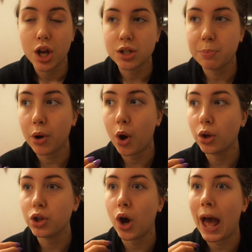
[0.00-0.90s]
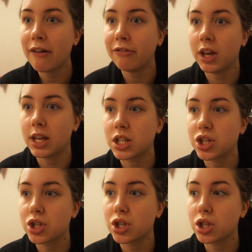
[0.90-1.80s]
put all your effort
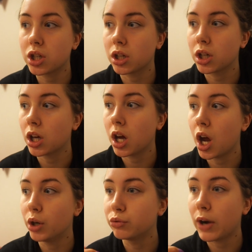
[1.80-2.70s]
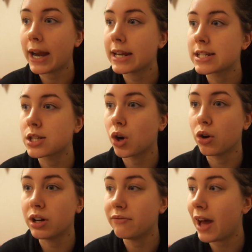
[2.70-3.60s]
into a race
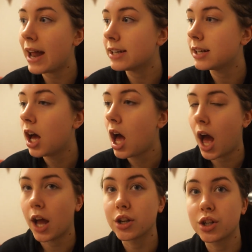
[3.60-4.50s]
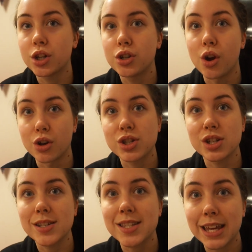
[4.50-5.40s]
or an event and not
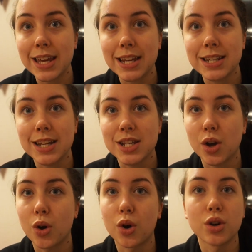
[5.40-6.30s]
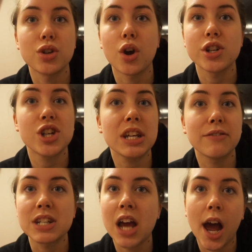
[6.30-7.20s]
succeed or not achieve
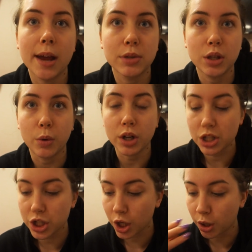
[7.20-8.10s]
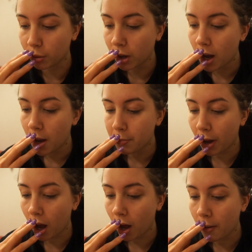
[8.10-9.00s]
a time you wanted to.
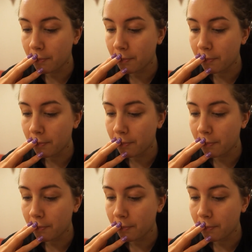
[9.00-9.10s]
But